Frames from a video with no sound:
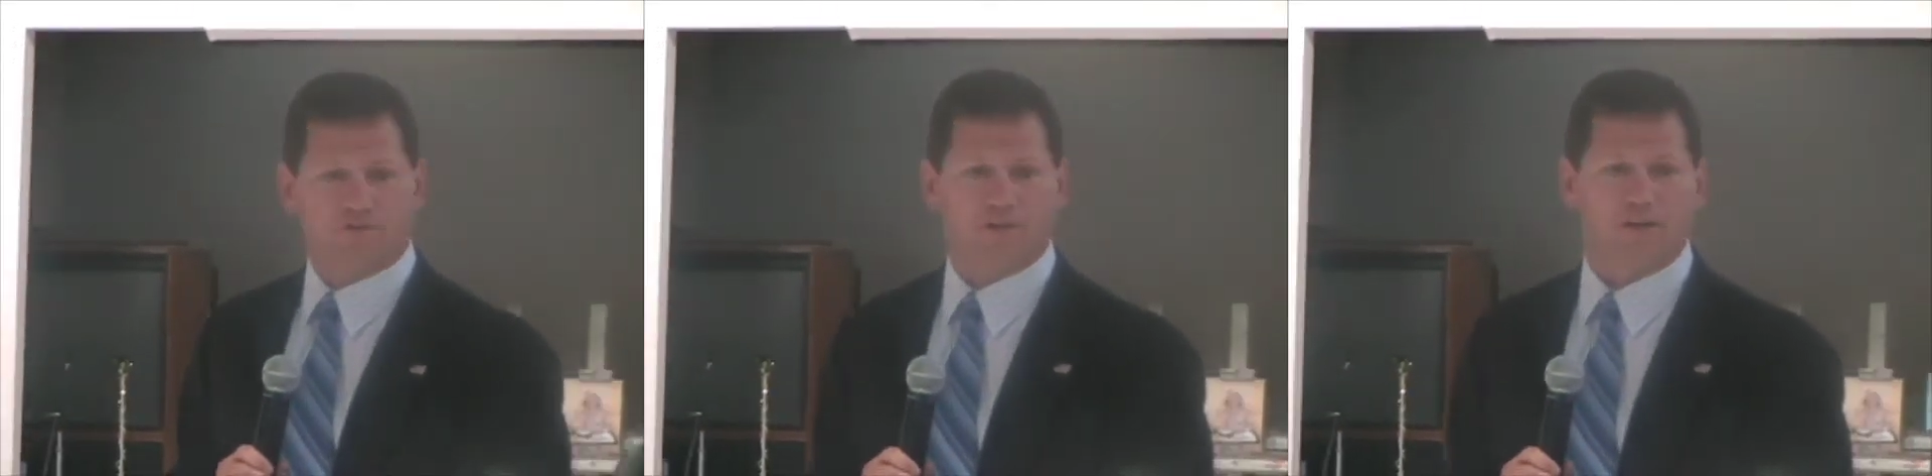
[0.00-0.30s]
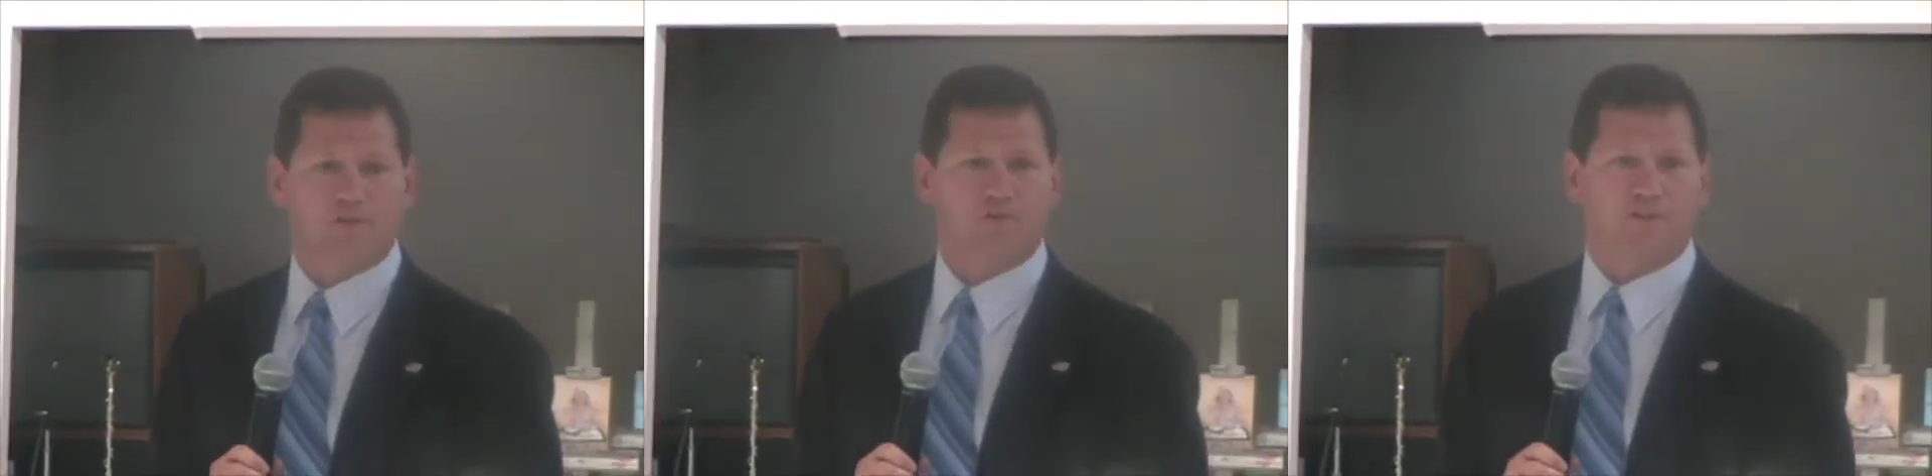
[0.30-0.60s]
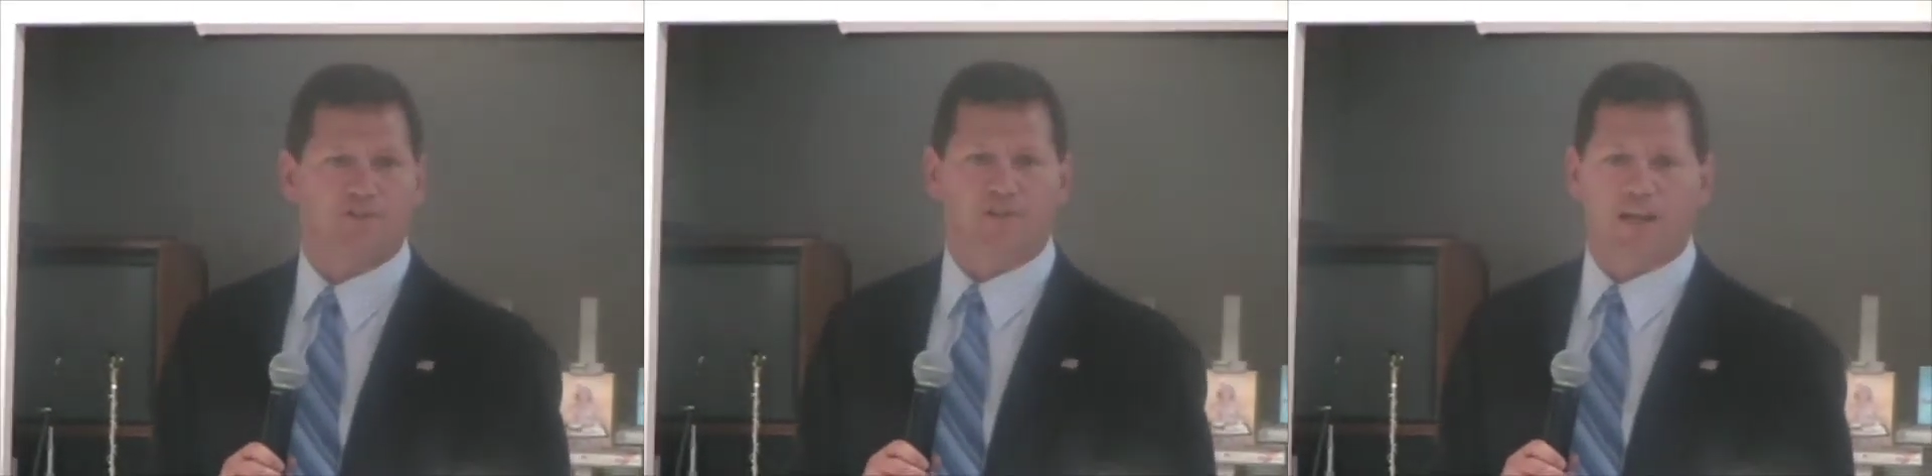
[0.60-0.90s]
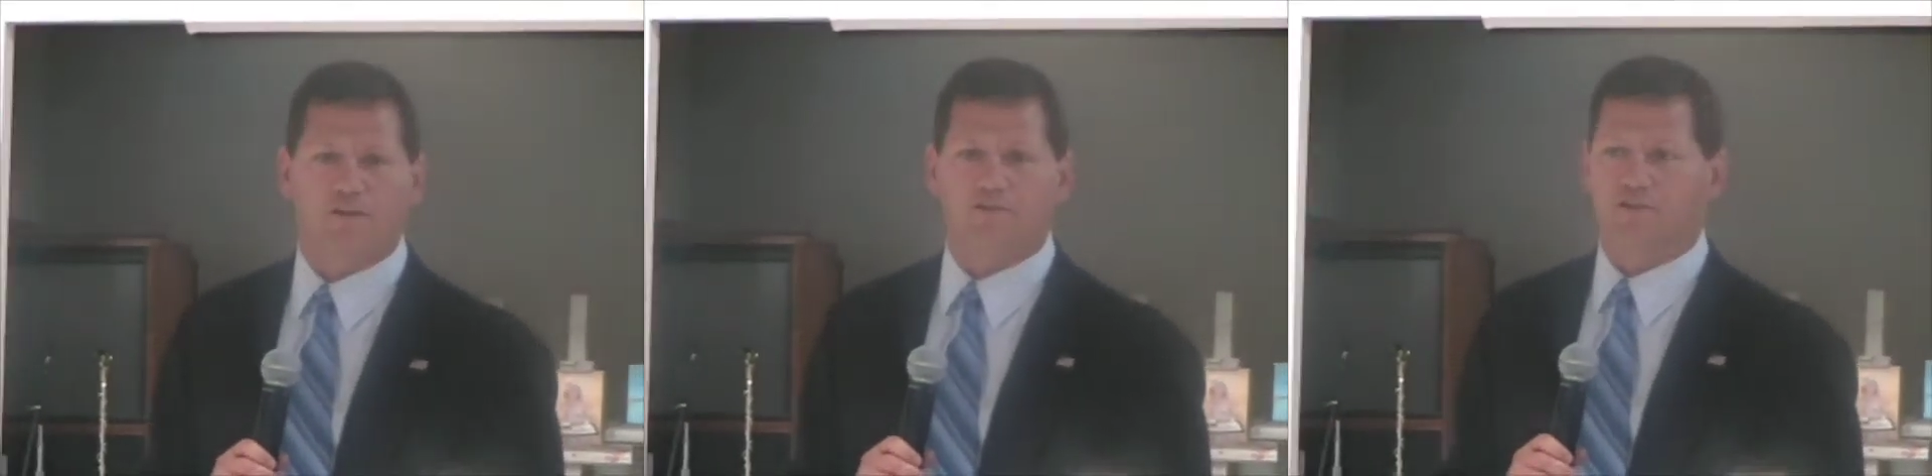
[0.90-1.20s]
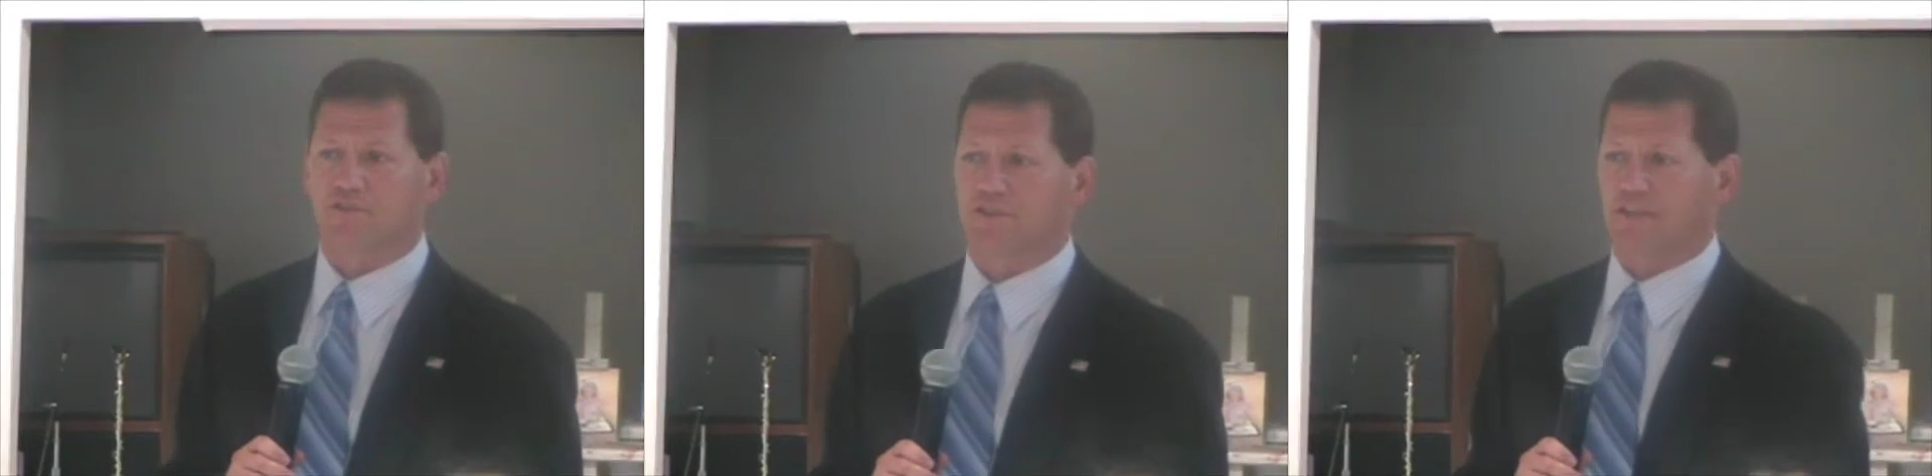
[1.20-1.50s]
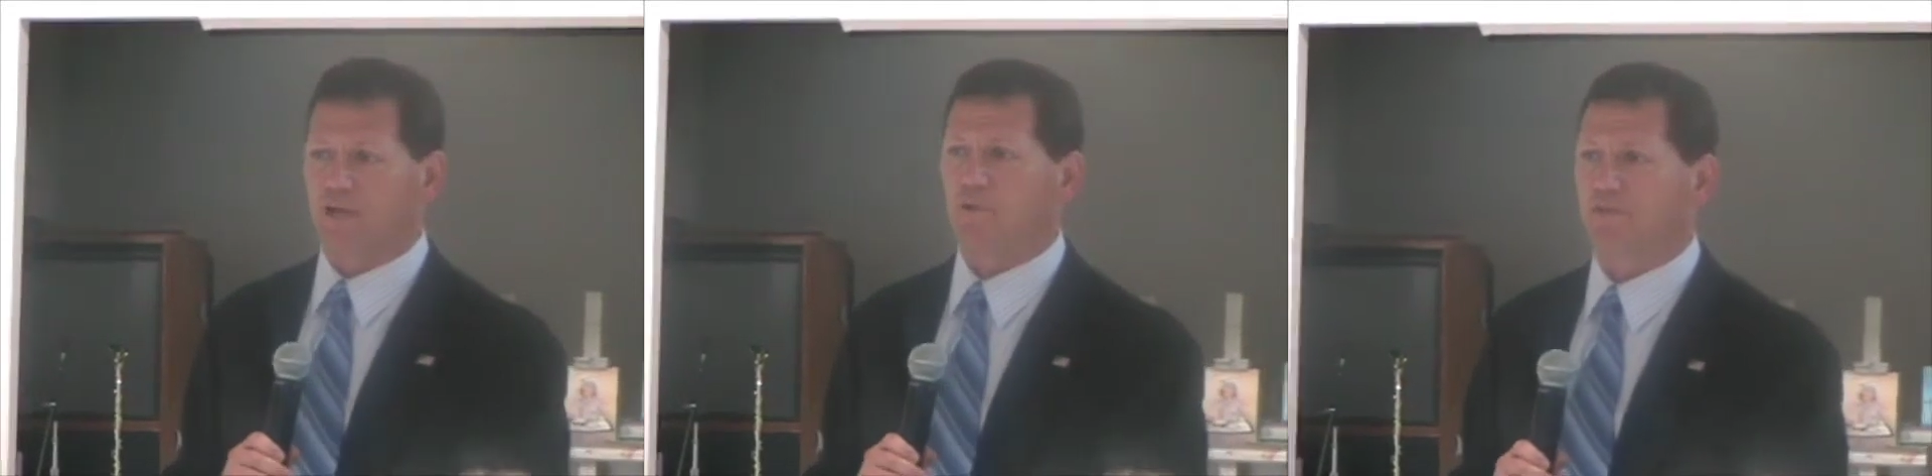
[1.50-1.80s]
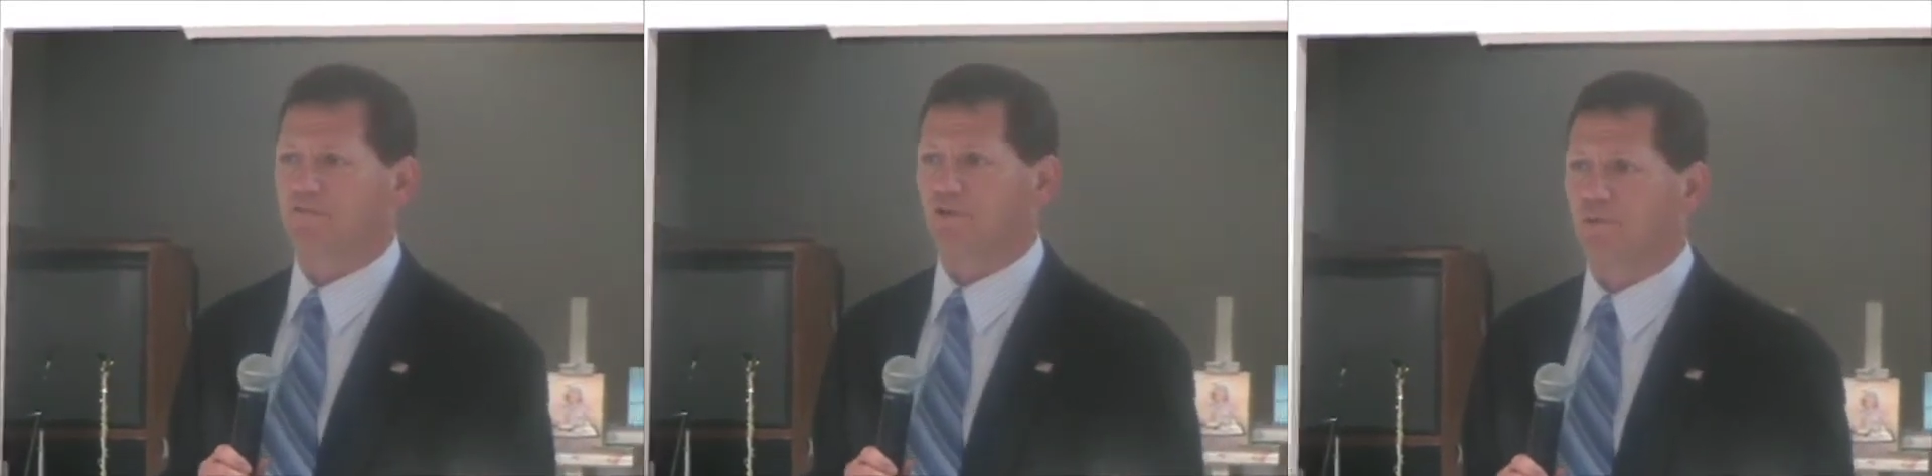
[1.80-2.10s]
struggles and the challenges that they went through.